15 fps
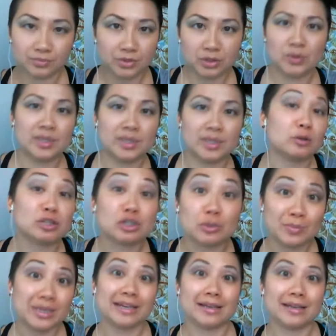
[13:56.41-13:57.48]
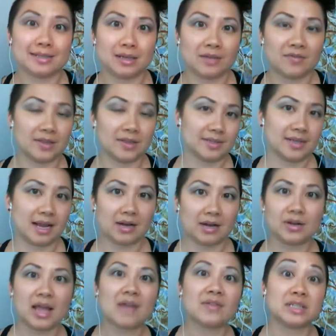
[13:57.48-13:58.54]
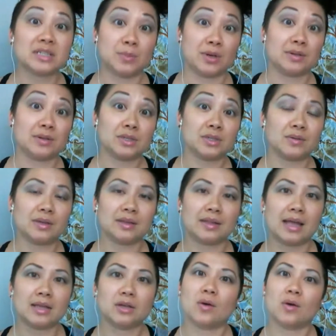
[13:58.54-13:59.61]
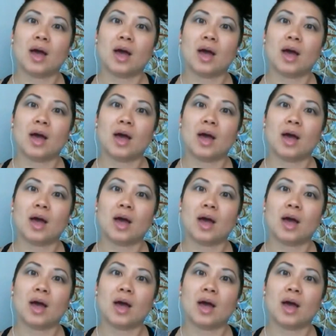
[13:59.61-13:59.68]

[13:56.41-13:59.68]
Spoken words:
do the social media stuff on the side? I don't have experience doing that.